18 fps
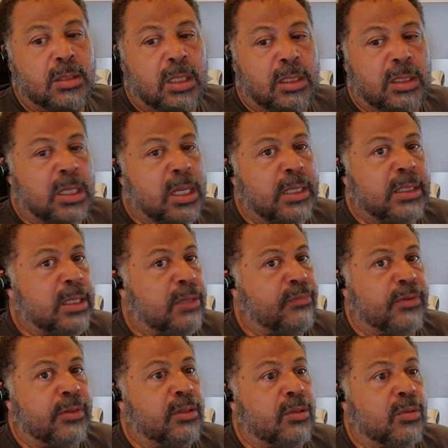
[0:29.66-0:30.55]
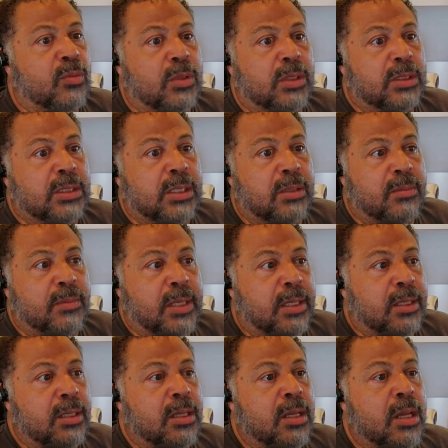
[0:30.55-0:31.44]
I definitely don't want to sell
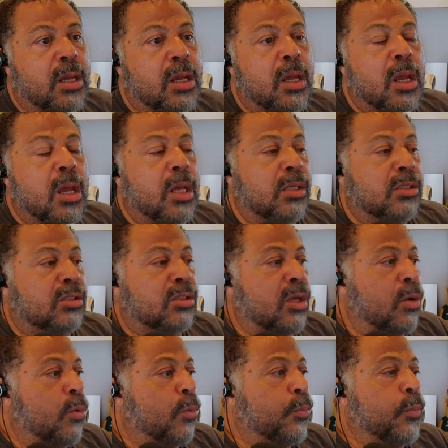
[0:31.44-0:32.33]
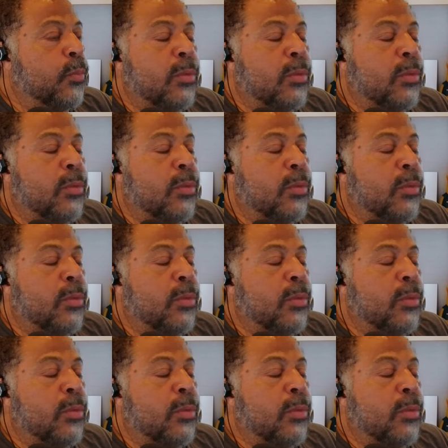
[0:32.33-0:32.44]
that. So